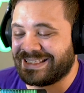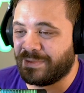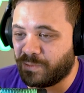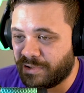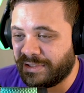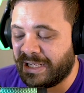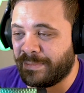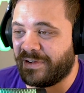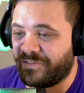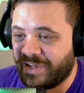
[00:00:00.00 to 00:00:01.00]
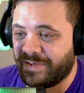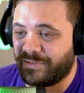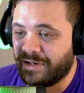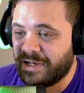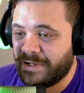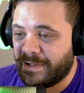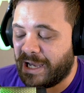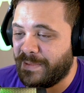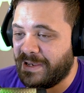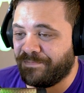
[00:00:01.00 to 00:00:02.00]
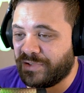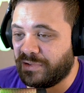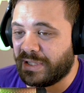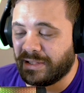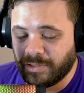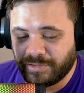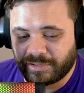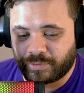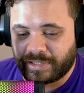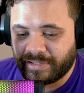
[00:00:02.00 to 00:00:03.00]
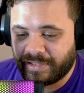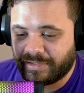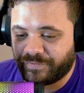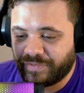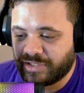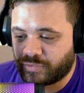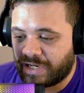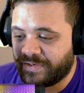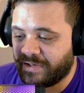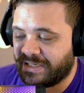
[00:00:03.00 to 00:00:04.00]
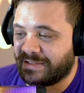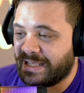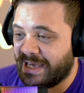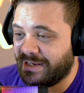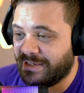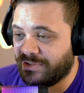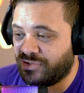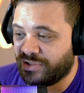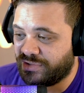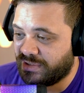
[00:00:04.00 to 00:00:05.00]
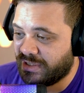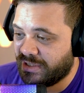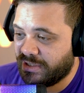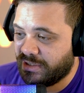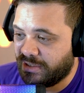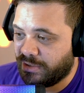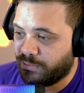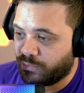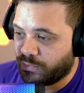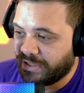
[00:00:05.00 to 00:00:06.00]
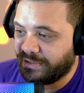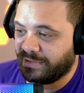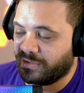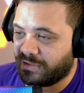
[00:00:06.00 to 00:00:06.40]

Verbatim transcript: and one in my favor. I mean, to do that loser's run and then to finish grand finals like that is just it really took a